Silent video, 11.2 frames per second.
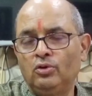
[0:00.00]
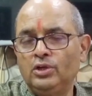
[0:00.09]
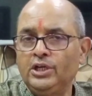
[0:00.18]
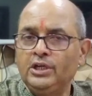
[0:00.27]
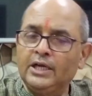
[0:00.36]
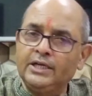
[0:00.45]

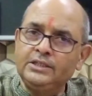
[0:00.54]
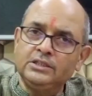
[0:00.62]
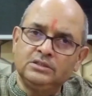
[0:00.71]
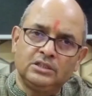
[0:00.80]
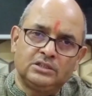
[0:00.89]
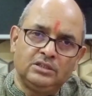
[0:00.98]
in
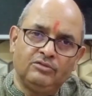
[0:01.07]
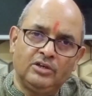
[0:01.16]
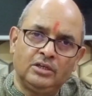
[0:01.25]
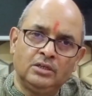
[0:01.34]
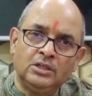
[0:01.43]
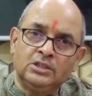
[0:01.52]

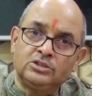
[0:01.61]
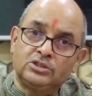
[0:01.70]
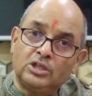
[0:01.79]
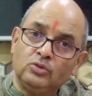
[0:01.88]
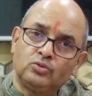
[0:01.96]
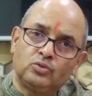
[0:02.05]
1961,
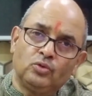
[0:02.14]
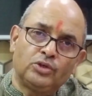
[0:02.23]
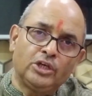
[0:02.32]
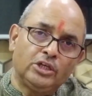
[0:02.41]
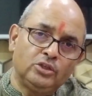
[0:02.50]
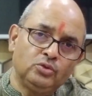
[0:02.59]
South
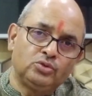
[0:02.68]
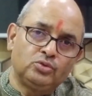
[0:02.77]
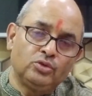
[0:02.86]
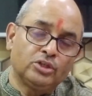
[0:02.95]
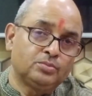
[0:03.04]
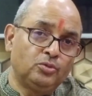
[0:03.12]
Korea used to
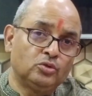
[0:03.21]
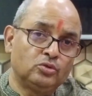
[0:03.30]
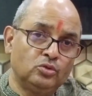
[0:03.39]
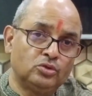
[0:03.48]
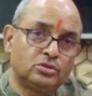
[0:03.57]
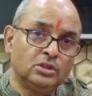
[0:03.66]
export
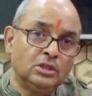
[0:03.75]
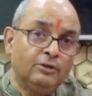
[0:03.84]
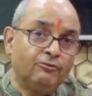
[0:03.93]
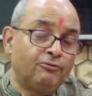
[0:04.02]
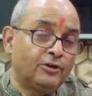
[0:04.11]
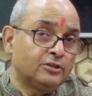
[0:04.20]
goods
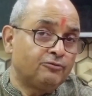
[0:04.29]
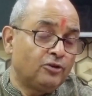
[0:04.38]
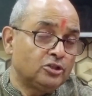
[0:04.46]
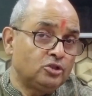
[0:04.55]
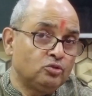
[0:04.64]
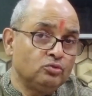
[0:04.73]
worth
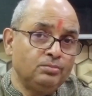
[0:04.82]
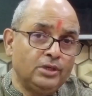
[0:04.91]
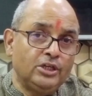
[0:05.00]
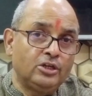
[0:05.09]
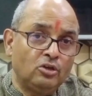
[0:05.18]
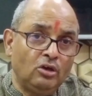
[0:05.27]
$42
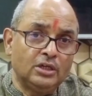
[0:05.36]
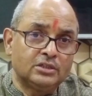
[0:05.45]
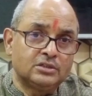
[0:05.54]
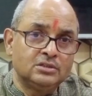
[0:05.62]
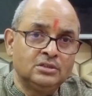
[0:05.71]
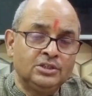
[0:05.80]
million,
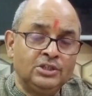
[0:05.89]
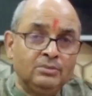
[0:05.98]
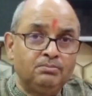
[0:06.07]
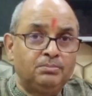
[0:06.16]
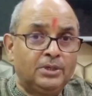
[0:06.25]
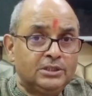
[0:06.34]

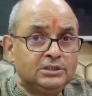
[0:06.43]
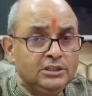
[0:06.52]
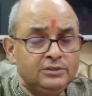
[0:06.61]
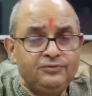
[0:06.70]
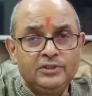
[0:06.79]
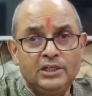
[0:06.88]
but
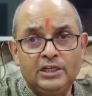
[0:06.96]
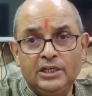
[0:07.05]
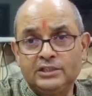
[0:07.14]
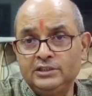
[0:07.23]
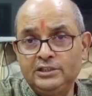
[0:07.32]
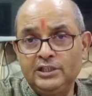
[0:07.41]
this figure
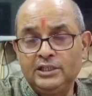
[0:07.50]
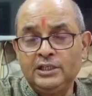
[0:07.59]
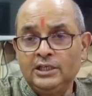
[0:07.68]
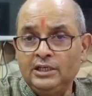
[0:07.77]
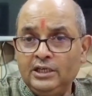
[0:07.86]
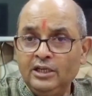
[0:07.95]
exceeded
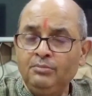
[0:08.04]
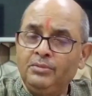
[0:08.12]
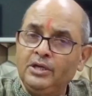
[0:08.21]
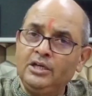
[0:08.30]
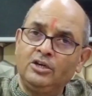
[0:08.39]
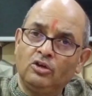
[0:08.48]
$10
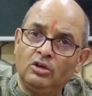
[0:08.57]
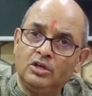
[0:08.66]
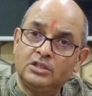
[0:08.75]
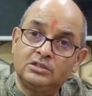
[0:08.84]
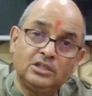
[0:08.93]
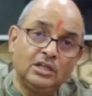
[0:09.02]
billion till
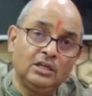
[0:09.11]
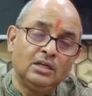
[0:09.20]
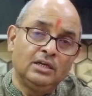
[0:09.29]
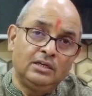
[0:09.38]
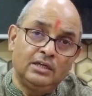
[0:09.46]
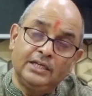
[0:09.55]

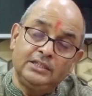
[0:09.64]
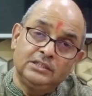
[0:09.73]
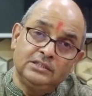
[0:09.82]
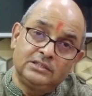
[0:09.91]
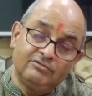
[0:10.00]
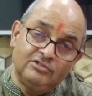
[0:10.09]

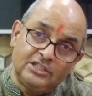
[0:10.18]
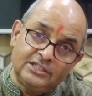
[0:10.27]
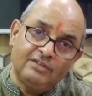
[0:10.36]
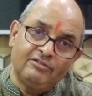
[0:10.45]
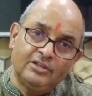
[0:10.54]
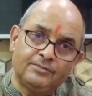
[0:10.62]

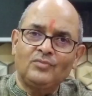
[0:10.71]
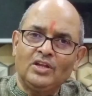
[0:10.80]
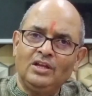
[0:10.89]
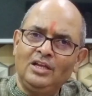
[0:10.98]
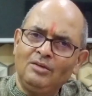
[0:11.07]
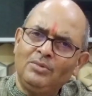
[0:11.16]
1977.
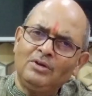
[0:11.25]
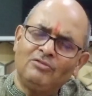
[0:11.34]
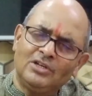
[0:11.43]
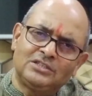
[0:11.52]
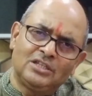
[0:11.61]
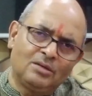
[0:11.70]
Labor
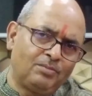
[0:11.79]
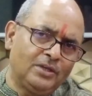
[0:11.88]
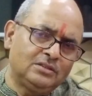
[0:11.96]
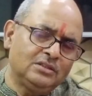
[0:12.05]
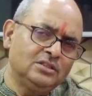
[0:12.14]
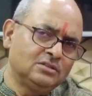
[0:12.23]
was
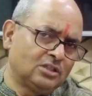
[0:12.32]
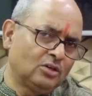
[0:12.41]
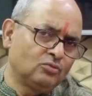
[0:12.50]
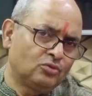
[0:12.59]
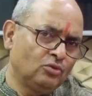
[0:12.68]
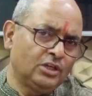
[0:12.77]
surplus in
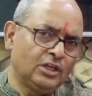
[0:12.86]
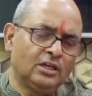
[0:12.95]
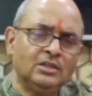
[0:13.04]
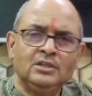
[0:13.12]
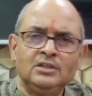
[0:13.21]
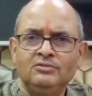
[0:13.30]
South Korea,
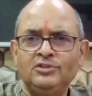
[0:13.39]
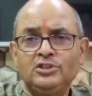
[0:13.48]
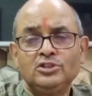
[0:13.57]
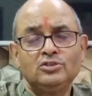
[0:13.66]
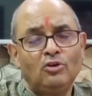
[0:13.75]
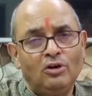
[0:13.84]
which
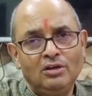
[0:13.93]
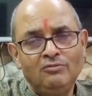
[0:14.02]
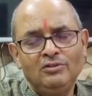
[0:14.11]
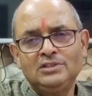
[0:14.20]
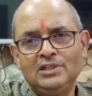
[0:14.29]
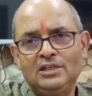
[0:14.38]
is
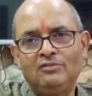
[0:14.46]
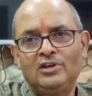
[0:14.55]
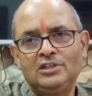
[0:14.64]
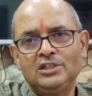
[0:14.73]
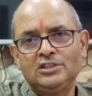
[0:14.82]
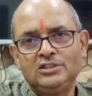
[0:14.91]
always
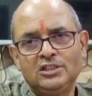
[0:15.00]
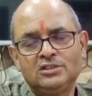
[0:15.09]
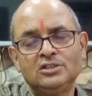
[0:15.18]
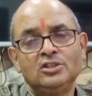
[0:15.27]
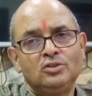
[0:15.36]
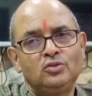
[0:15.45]
advantageous
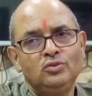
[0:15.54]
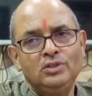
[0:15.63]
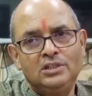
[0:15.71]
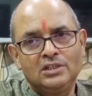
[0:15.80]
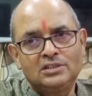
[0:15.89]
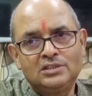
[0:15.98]
to
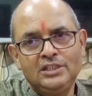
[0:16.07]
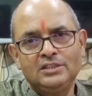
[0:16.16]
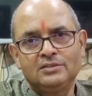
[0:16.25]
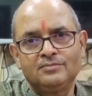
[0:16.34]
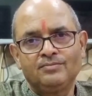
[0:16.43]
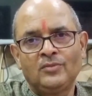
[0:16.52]

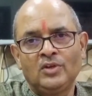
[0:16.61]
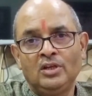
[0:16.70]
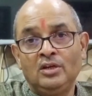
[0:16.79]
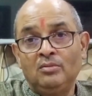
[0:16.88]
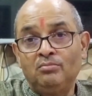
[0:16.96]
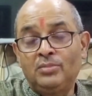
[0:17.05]
industries,
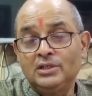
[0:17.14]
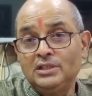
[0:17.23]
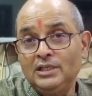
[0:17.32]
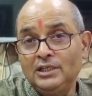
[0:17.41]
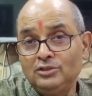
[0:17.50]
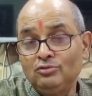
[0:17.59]
but
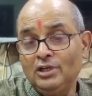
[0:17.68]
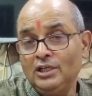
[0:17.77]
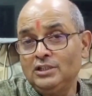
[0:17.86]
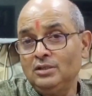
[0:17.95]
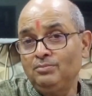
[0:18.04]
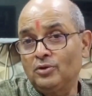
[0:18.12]
the
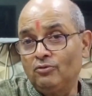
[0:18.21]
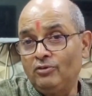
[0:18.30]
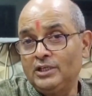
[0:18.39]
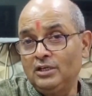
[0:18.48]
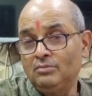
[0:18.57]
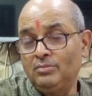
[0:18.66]
education
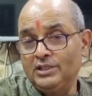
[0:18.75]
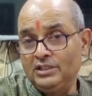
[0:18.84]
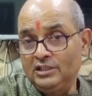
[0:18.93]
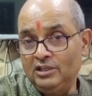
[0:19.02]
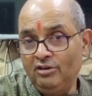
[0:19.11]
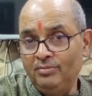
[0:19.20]
provided by the
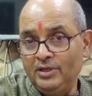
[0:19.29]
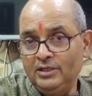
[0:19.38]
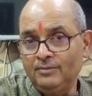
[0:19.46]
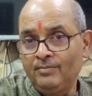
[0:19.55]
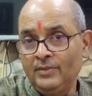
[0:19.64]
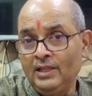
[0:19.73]
government,
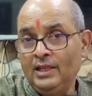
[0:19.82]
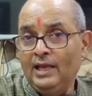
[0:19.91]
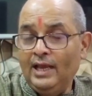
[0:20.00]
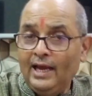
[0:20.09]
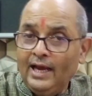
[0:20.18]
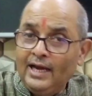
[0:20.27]

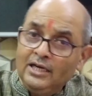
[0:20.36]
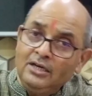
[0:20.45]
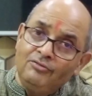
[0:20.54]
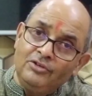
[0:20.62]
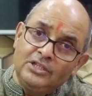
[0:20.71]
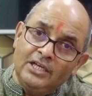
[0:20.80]

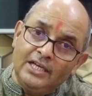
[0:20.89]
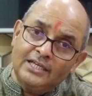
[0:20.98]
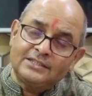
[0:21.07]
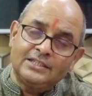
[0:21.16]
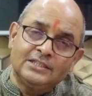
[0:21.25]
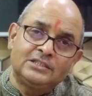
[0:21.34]
added with the
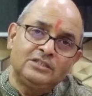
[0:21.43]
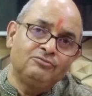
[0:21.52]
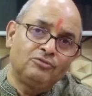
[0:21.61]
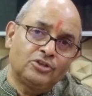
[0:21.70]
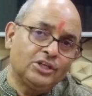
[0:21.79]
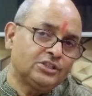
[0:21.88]
extensive
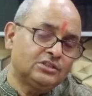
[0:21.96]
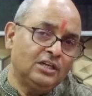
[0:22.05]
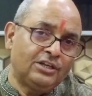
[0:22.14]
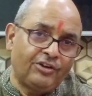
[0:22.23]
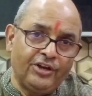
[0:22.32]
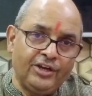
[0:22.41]

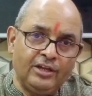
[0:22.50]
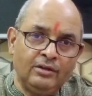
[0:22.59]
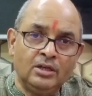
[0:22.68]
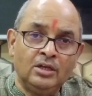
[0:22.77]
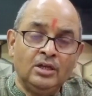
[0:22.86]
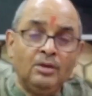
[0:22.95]
vocational
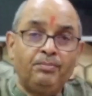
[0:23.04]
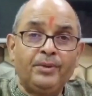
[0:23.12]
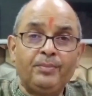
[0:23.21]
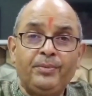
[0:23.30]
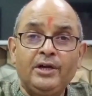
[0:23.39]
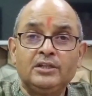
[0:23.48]
training,
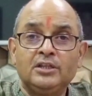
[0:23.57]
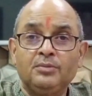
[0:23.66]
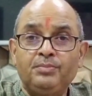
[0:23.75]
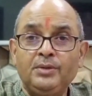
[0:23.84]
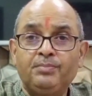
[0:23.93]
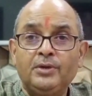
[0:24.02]
prepared the
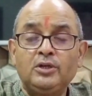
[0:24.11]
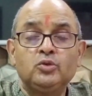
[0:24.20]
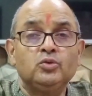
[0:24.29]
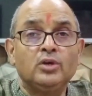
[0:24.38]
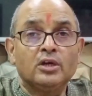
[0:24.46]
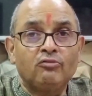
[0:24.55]
people
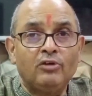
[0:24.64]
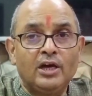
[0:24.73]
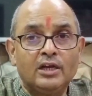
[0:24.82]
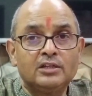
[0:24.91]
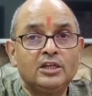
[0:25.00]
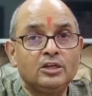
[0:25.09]
to
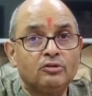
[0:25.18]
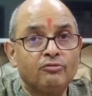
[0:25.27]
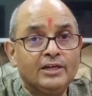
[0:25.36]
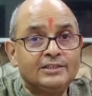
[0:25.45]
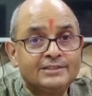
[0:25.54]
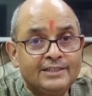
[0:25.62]
acquire the
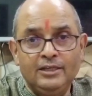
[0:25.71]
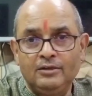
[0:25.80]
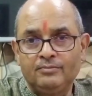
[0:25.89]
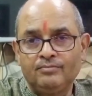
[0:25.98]
required skill.